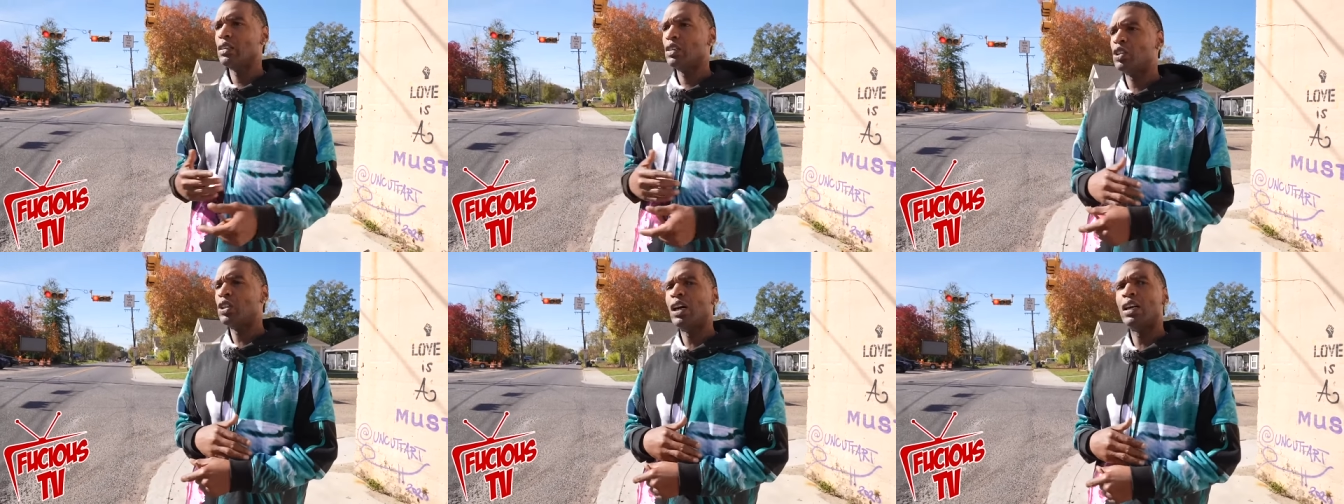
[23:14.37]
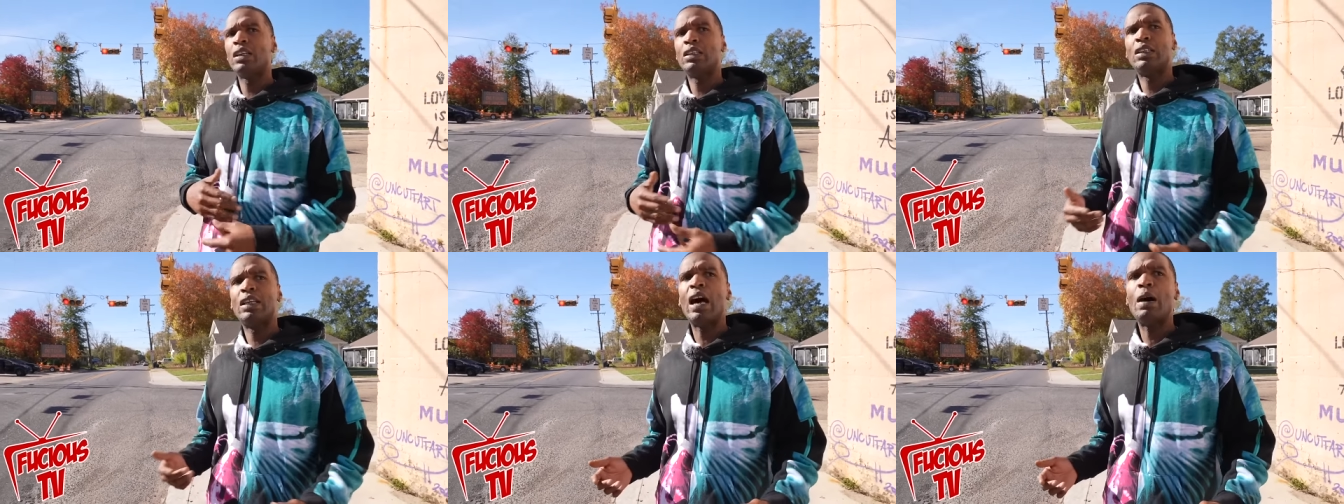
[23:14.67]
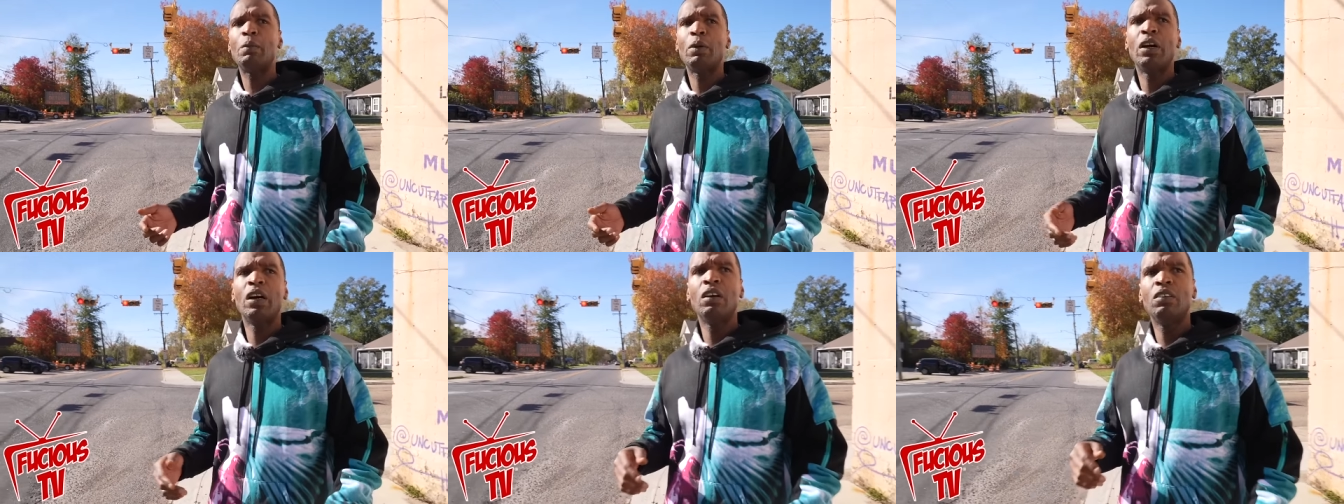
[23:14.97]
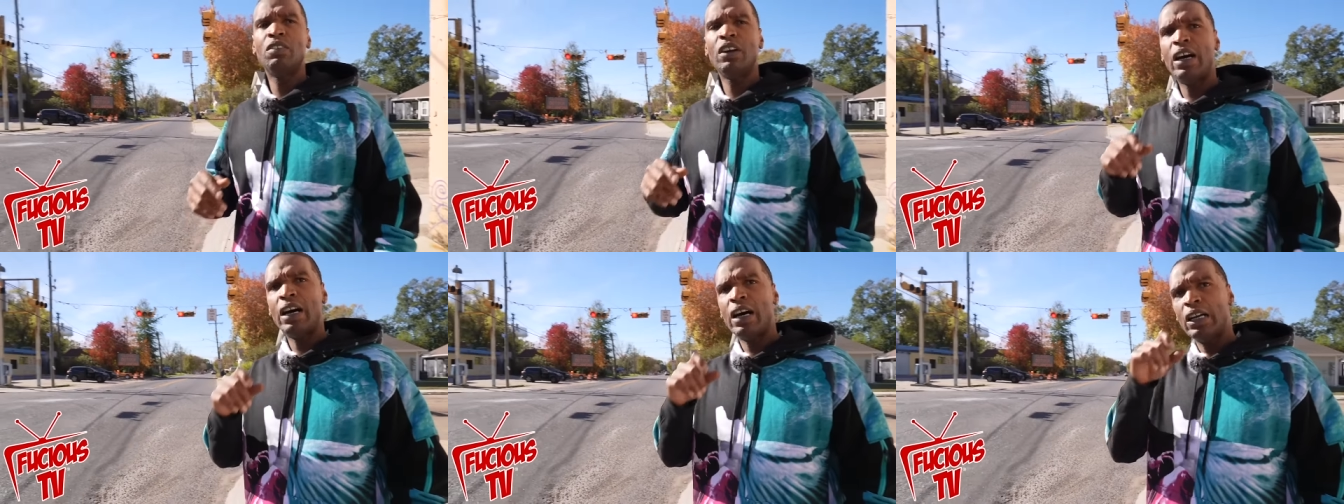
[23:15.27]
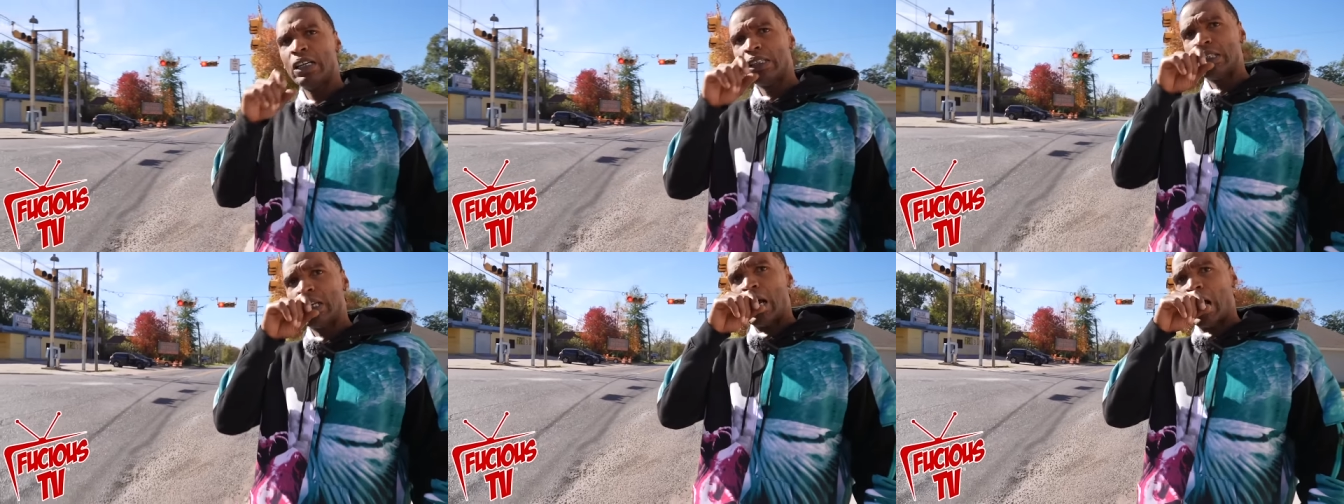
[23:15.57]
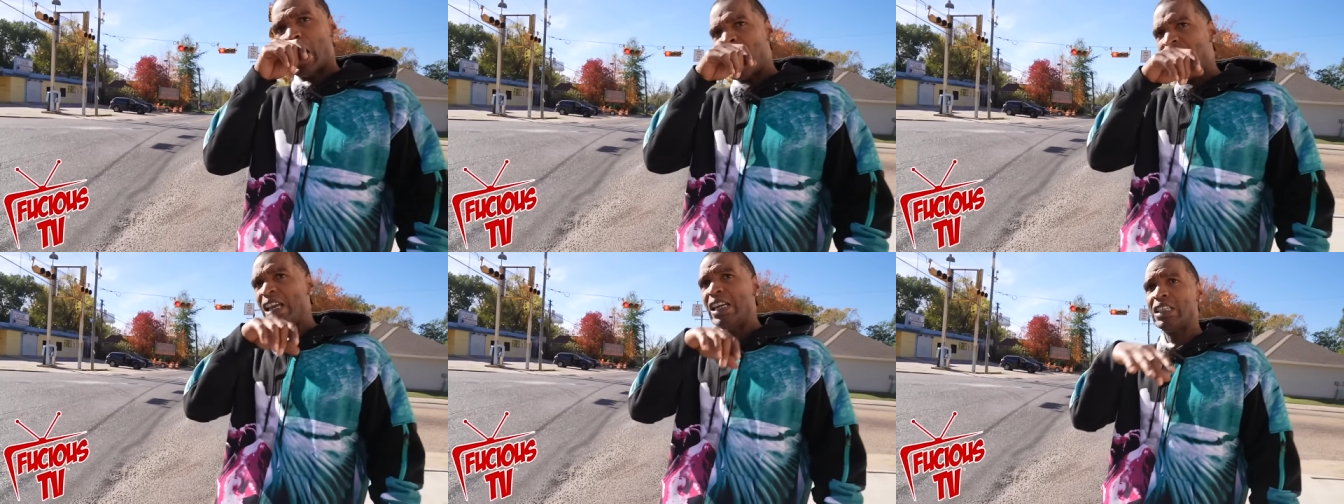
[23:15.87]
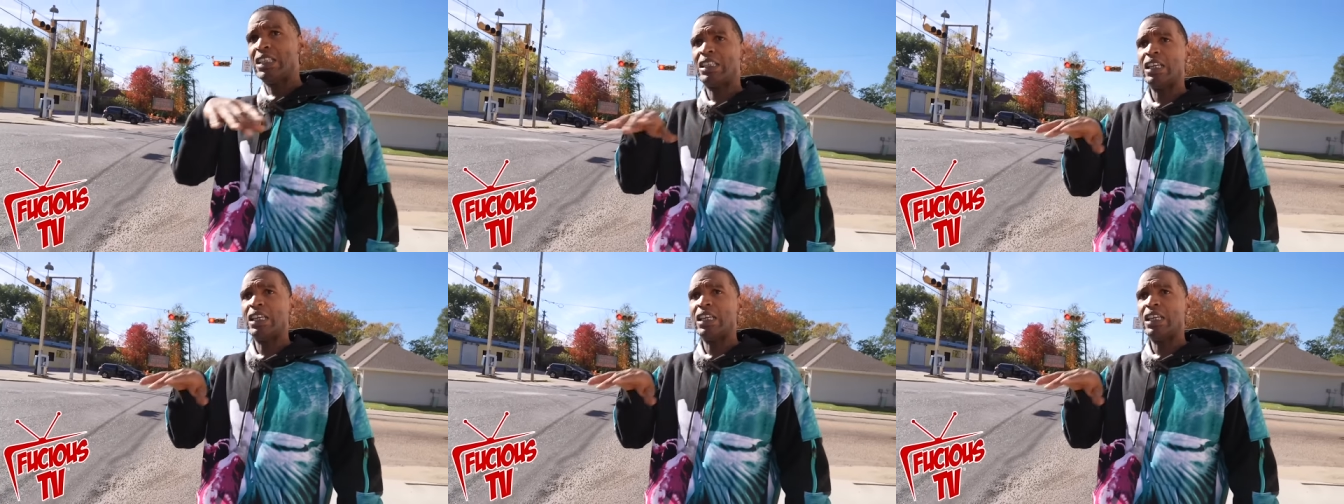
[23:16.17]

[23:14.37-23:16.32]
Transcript: trying to stop gun violence, I ain't